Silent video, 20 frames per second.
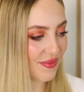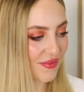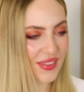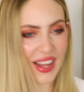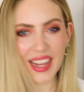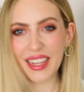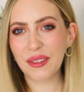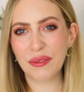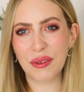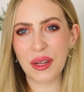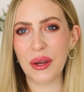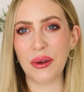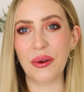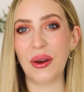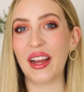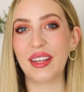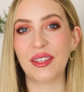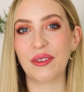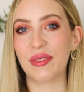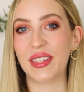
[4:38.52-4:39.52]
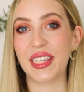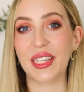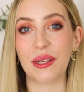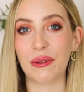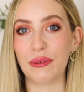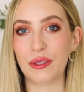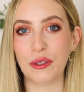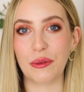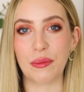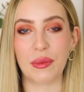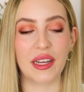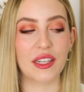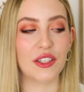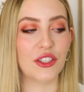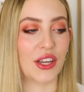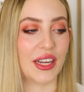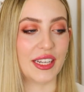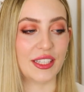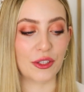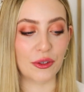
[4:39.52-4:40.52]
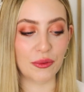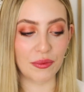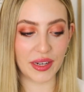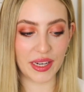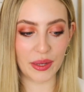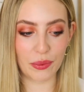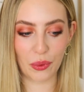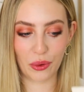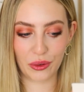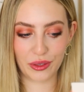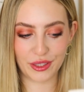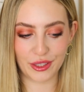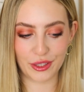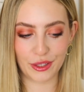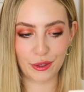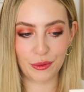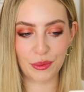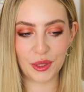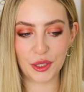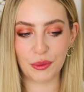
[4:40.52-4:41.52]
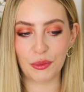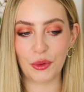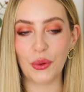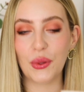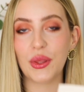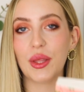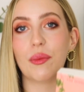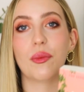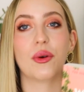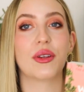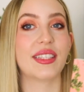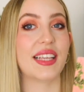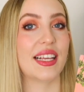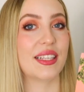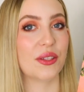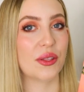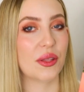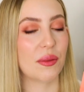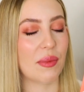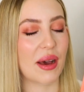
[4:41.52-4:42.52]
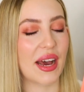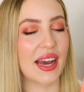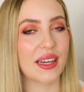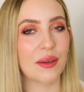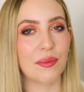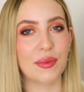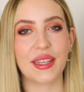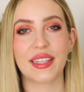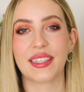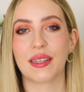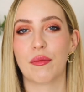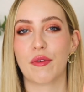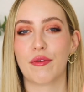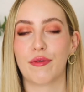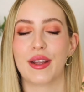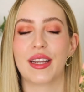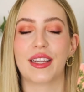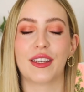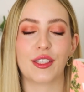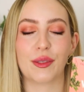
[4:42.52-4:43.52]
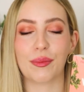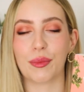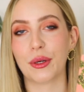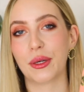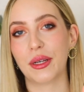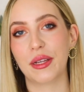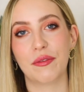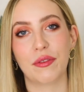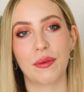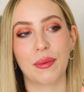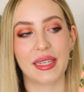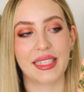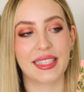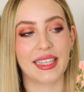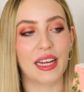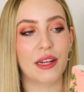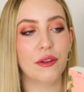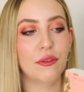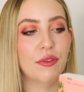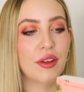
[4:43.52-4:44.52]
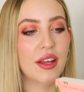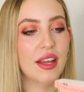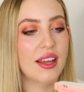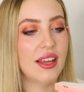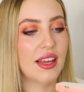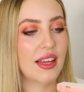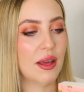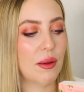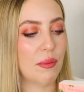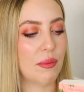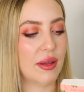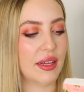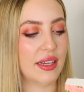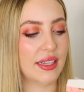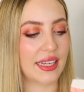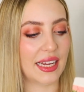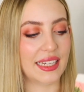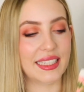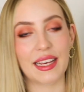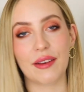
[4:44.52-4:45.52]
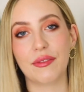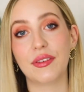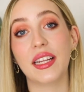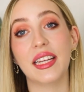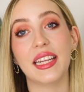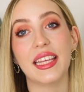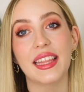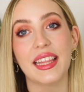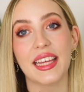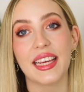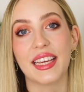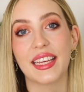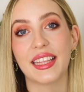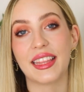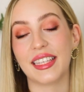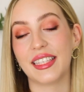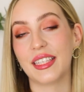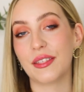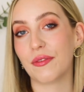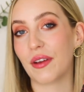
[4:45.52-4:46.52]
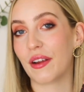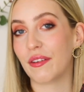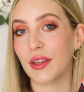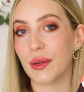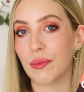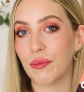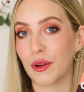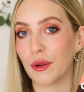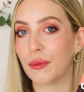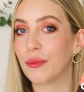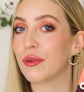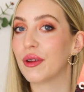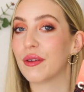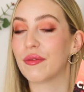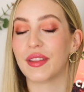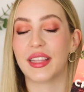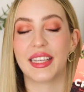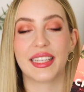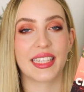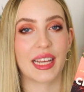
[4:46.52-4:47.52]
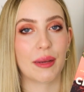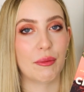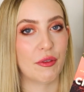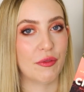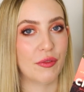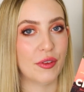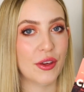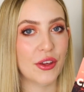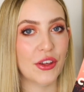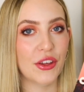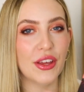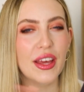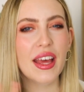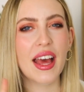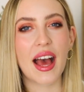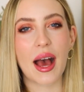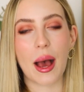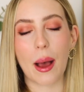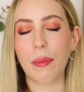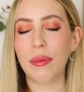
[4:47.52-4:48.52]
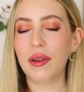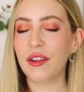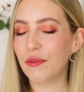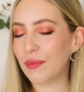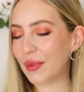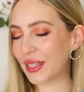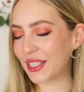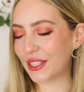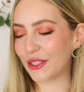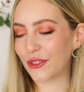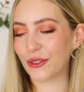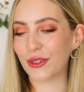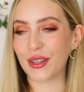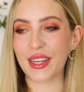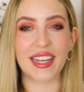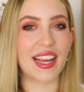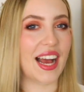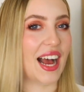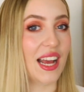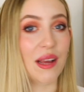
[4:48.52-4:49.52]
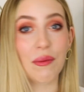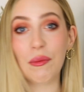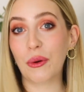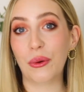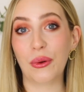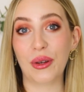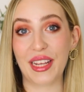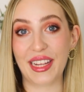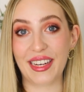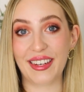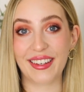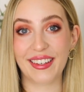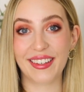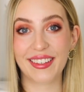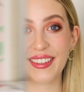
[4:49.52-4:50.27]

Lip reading: I don't know, I don't really know too much. I don't really want to know much more than what says on the back because I'm afraid I'll spoil it for myself. But I definitely think this is very appropriate for this time of year. A bit of mystery, I am all in.